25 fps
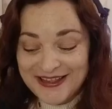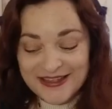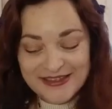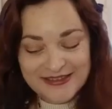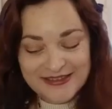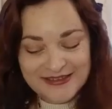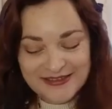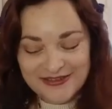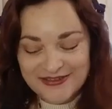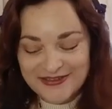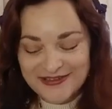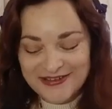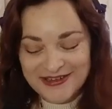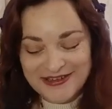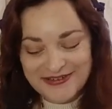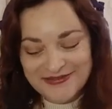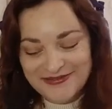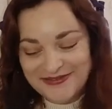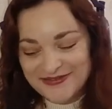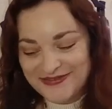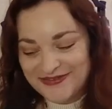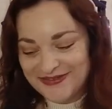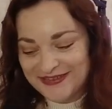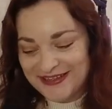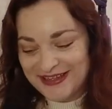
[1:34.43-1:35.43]
So
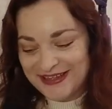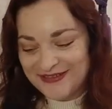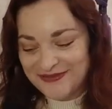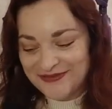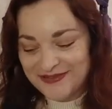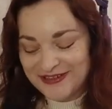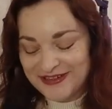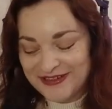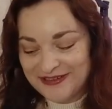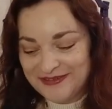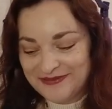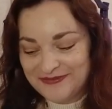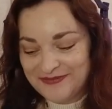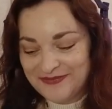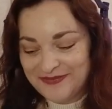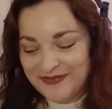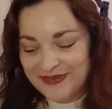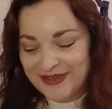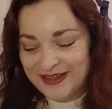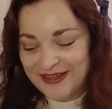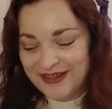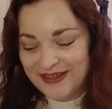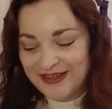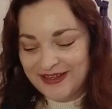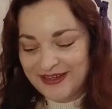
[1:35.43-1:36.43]
grateful for that freedom.
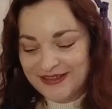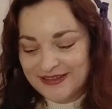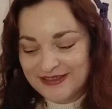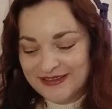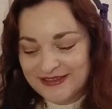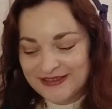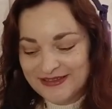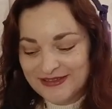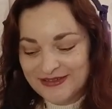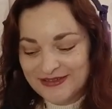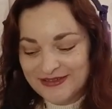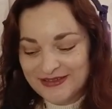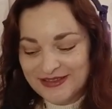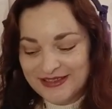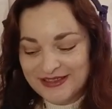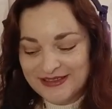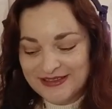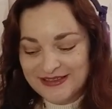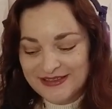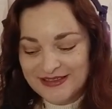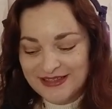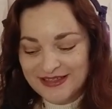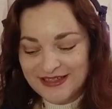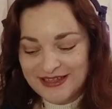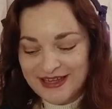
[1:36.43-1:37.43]
So
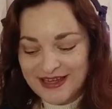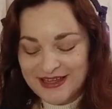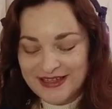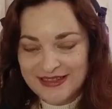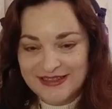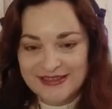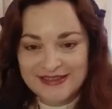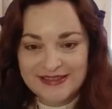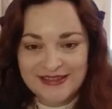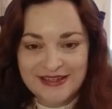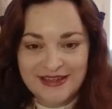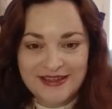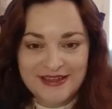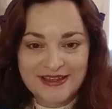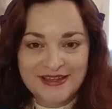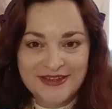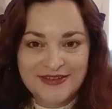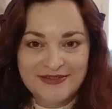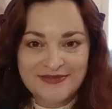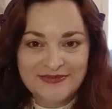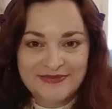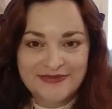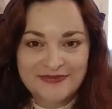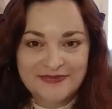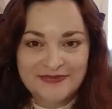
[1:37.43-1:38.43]
today's
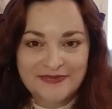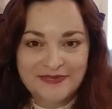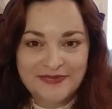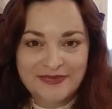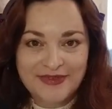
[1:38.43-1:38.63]
live,